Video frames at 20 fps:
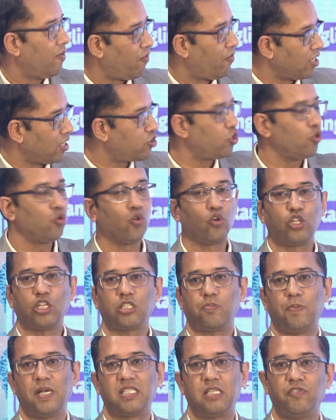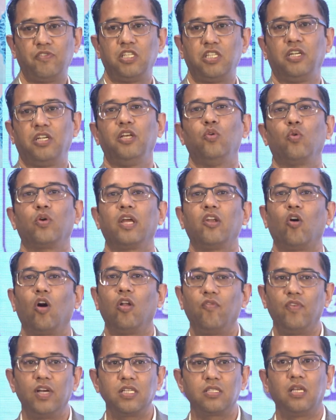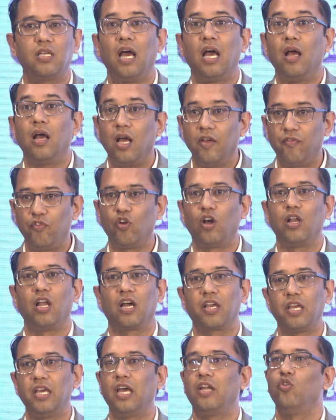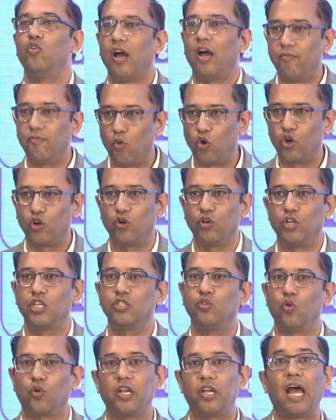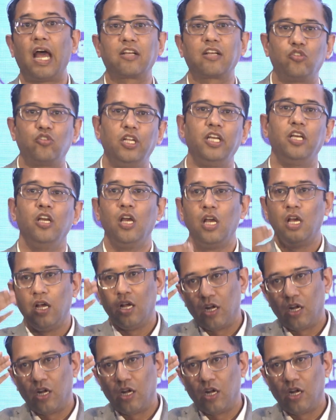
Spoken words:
once you know the specificity, you can always, if you are lucky and you have more donors, you can actually